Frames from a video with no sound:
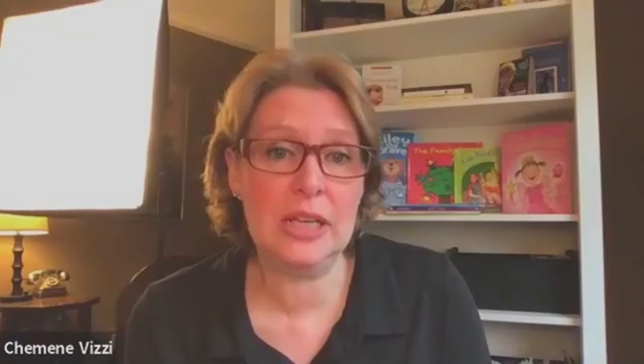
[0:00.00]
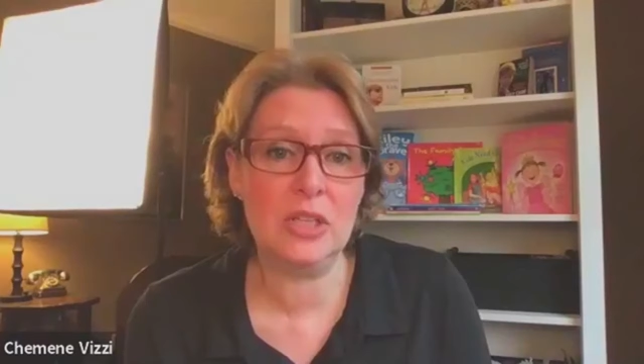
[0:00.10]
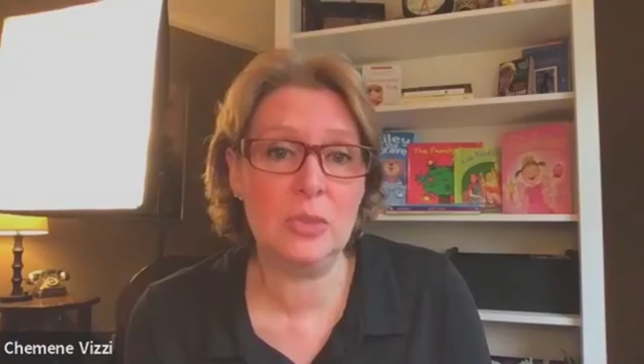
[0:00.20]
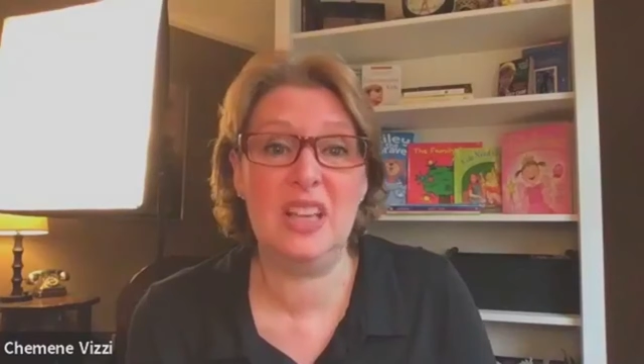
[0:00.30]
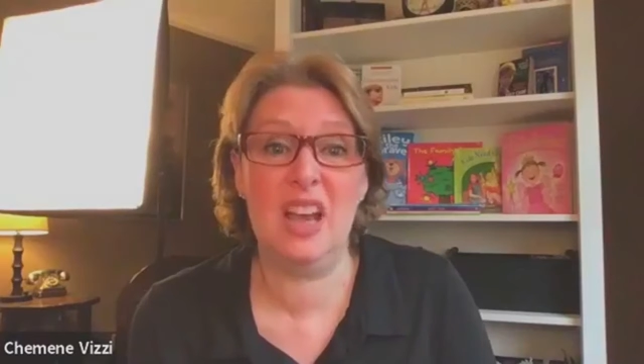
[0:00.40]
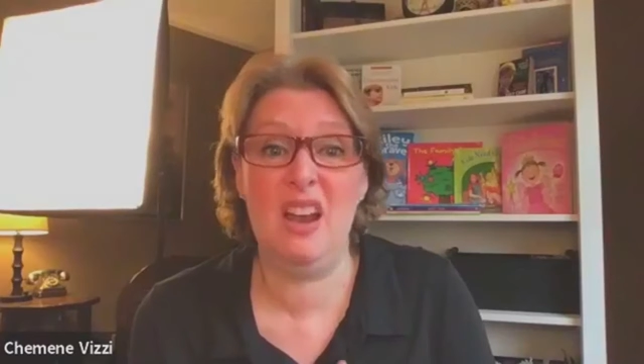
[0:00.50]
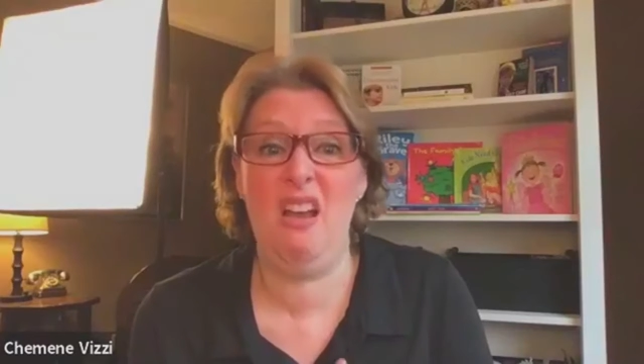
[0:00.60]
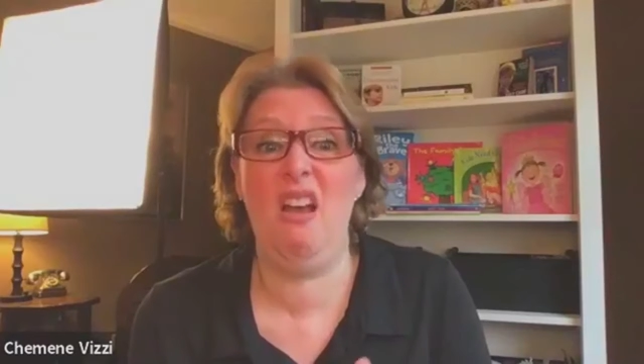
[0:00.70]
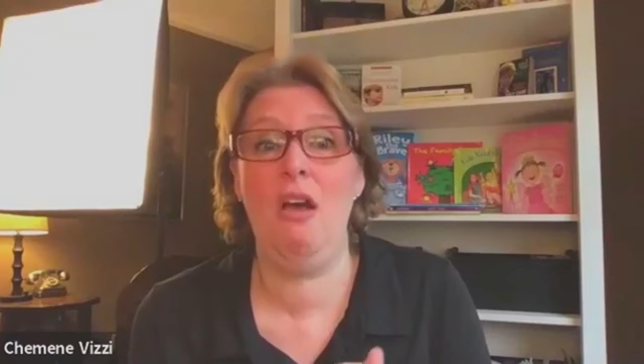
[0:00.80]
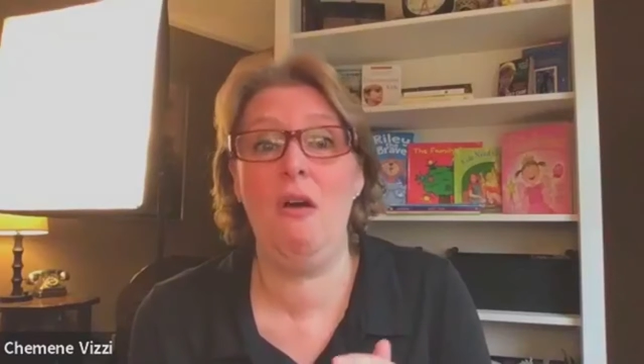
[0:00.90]
So he's got
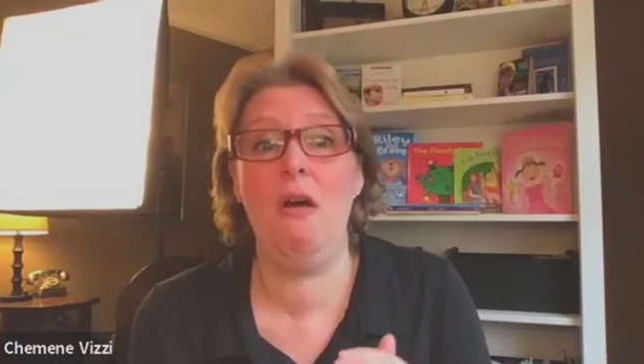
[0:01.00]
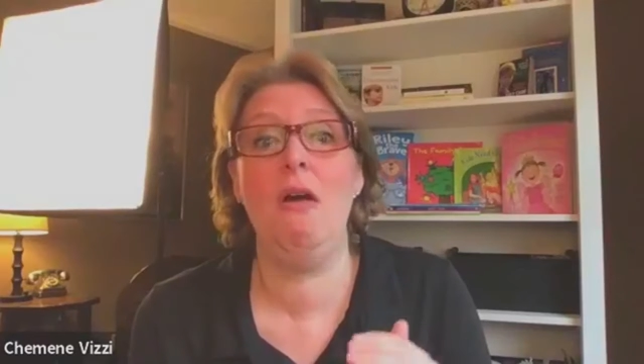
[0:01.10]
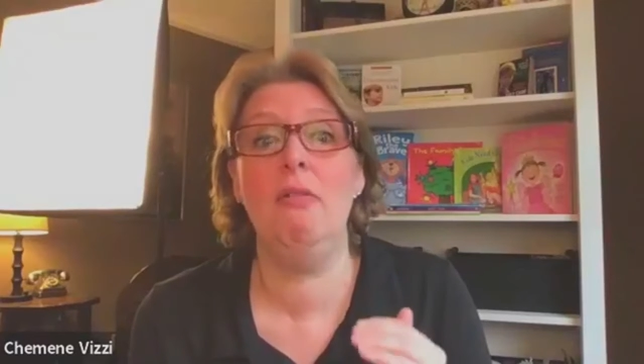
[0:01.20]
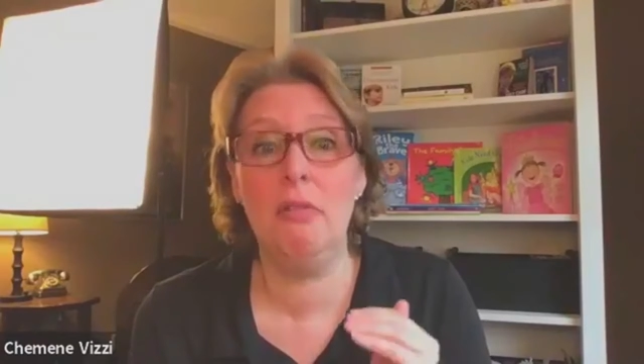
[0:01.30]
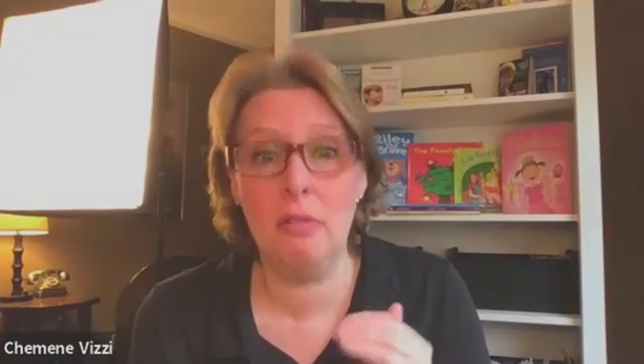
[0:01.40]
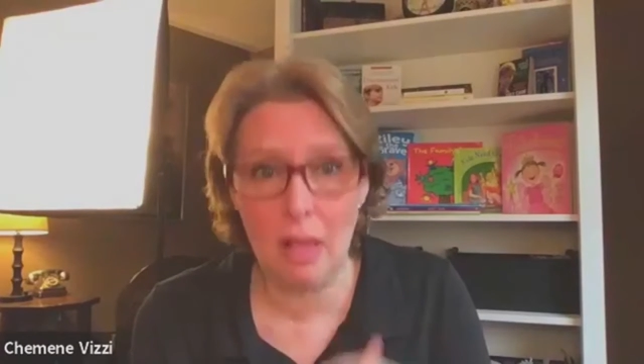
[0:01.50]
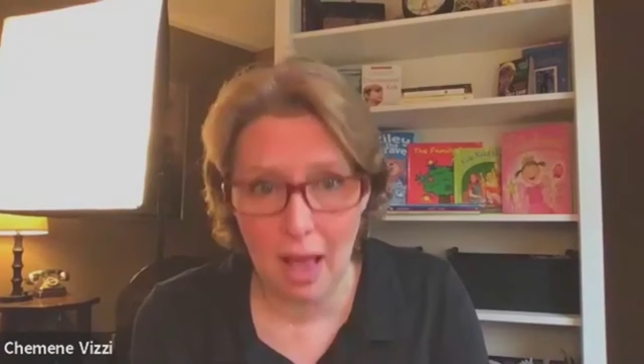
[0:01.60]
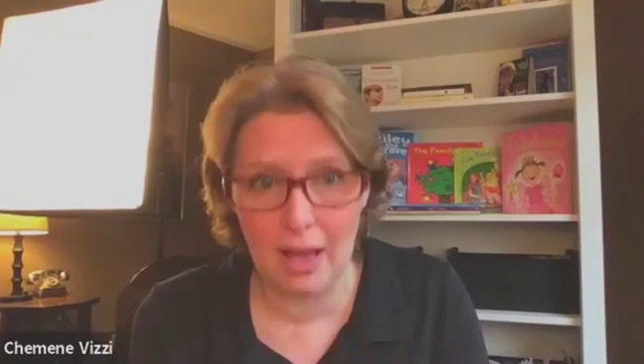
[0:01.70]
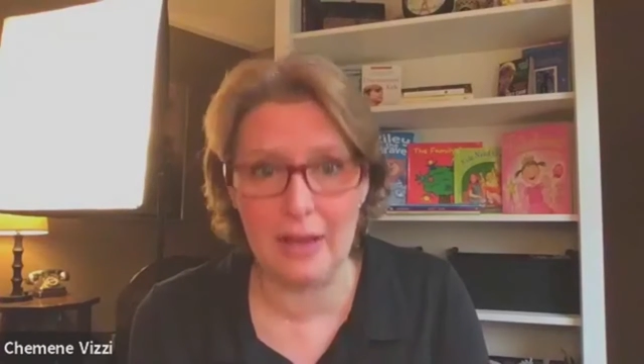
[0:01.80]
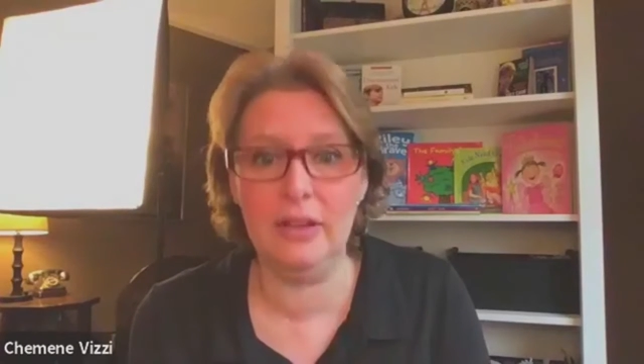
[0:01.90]
a
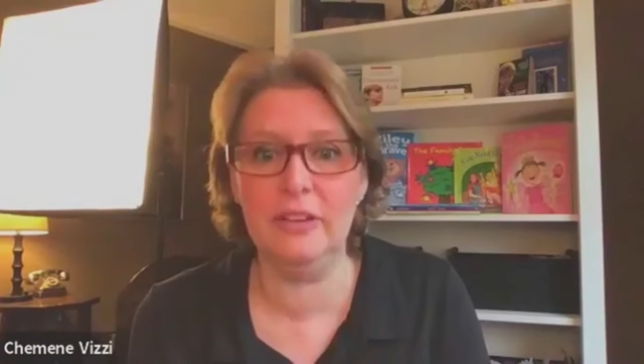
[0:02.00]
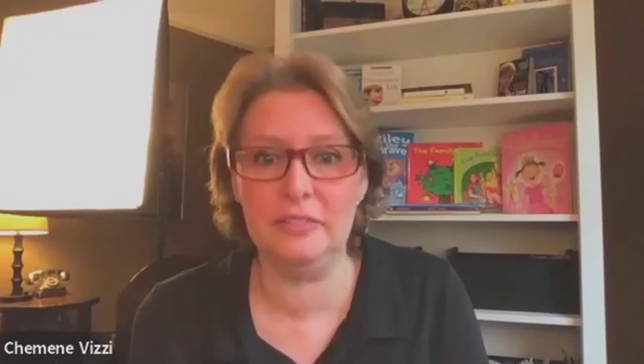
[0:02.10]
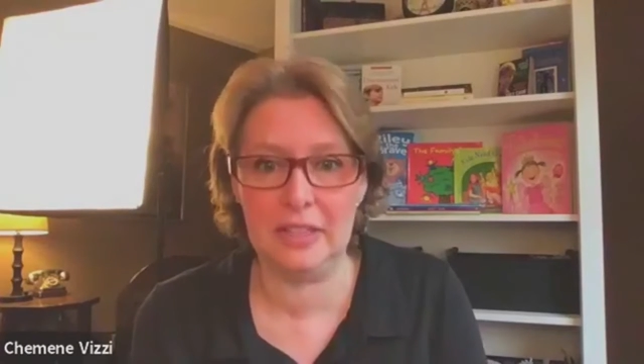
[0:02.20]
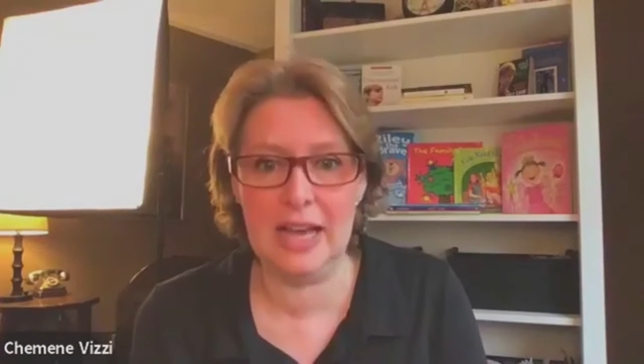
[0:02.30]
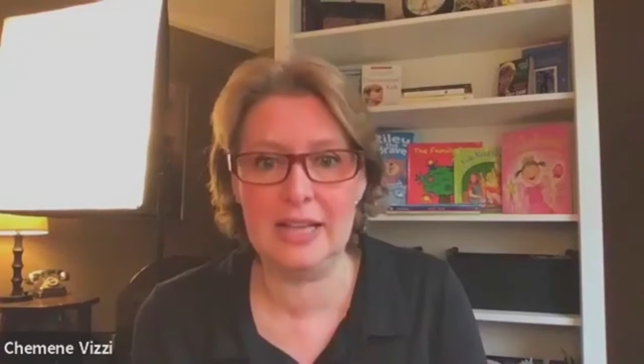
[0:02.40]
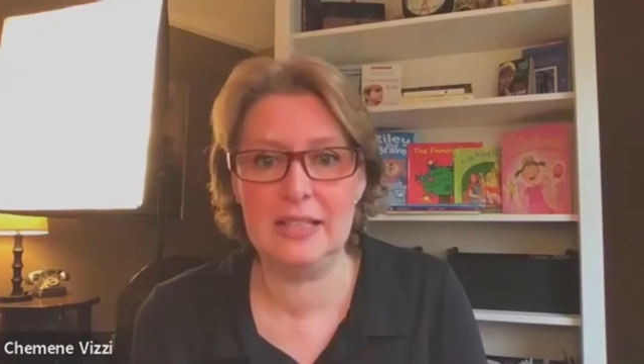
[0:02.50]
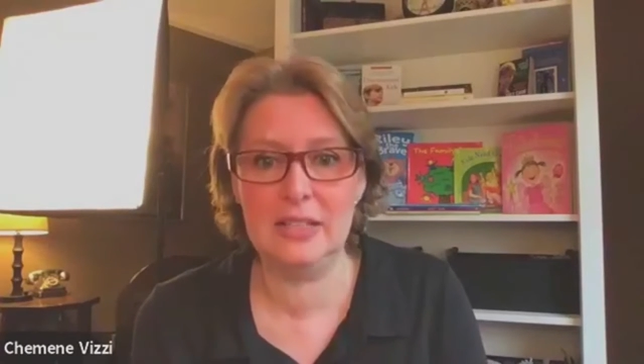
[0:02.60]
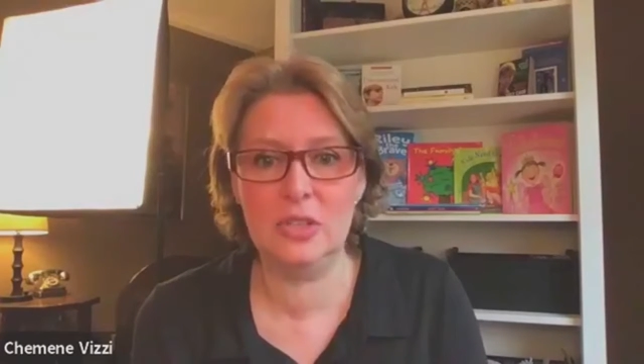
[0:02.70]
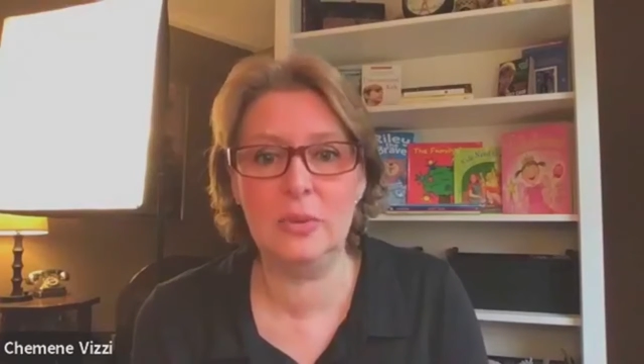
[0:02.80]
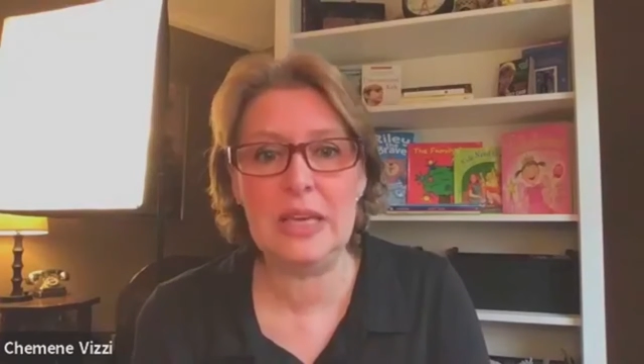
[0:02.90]
lot of classes.
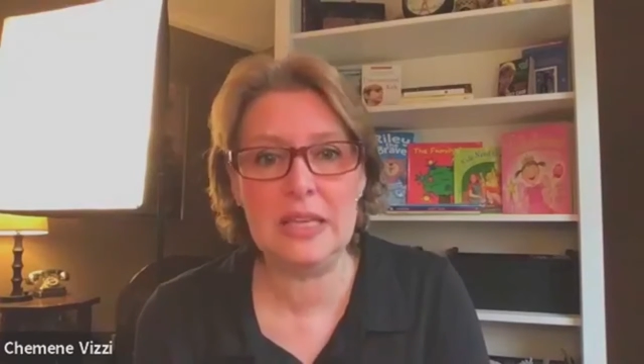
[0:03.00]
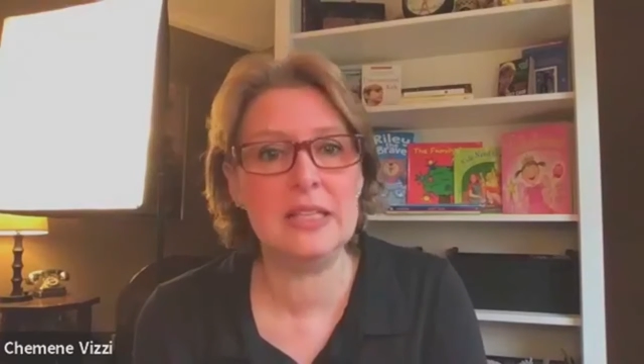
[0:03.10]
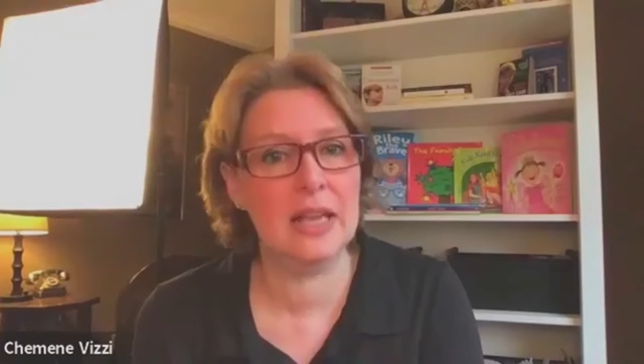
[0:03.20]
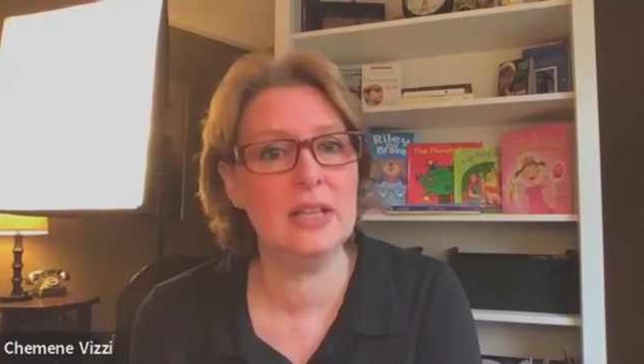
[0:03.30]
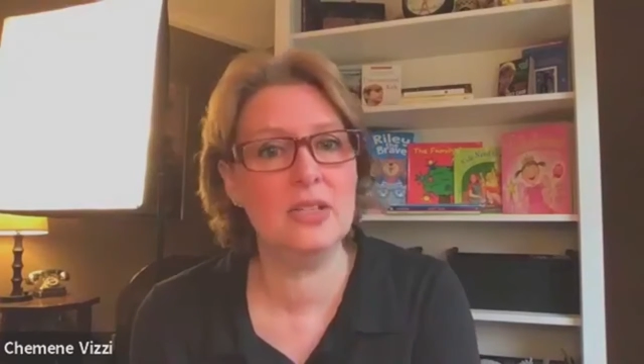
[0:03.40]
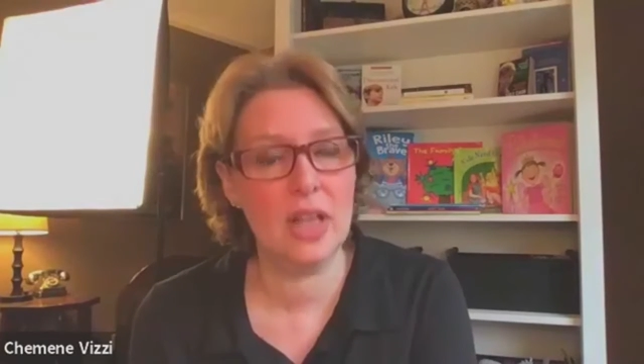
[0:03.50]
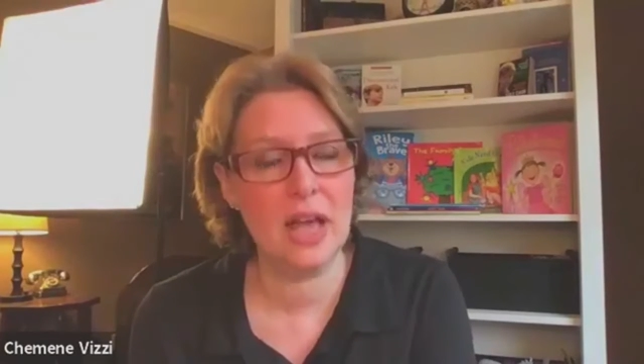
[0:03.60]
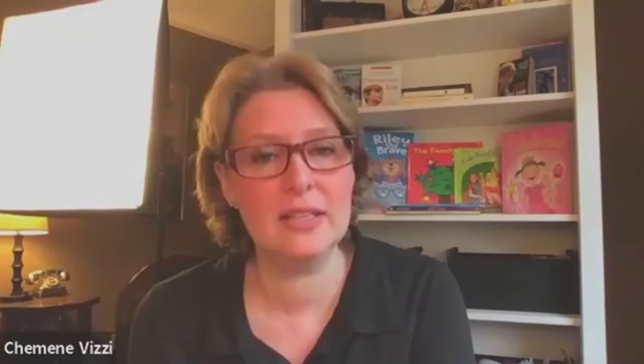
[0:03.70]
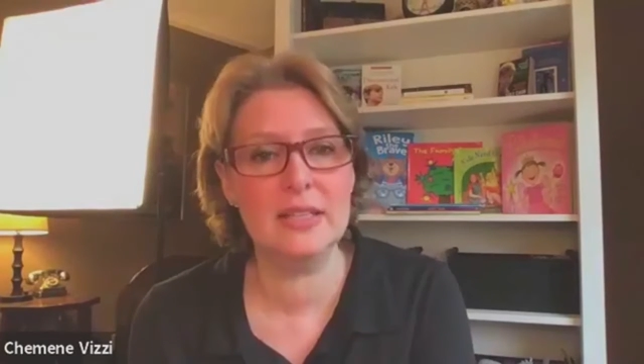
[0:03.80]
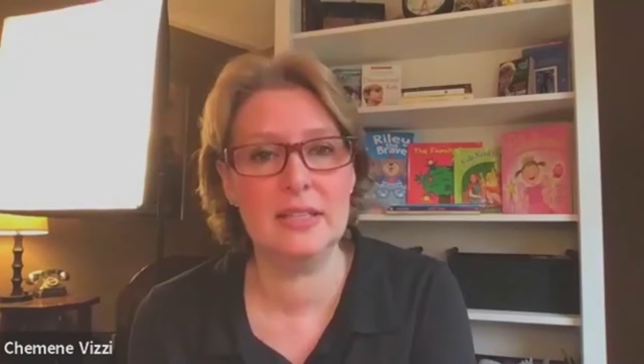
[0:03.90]
So he still has
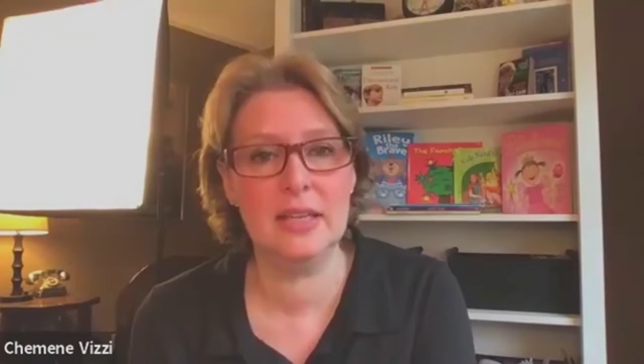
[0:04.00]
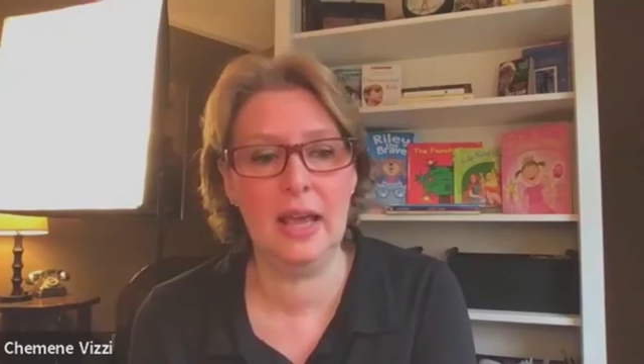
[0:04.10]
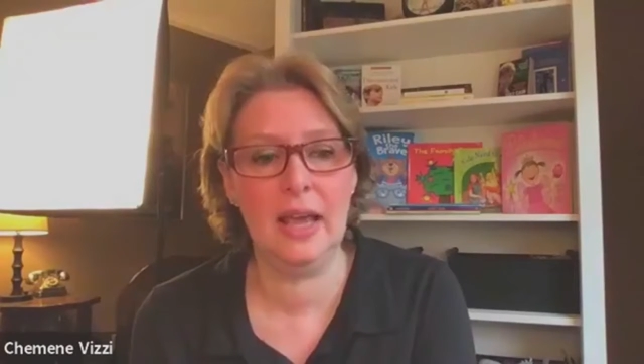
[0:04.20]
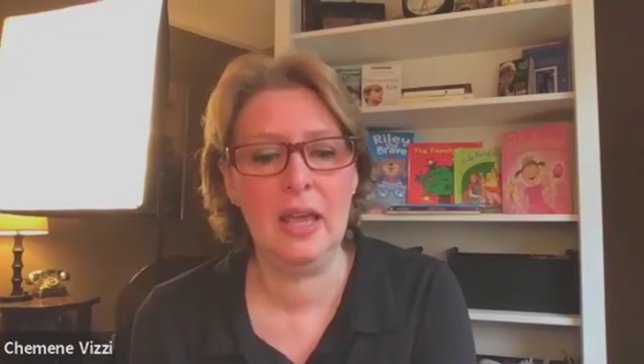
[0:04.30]
classes today.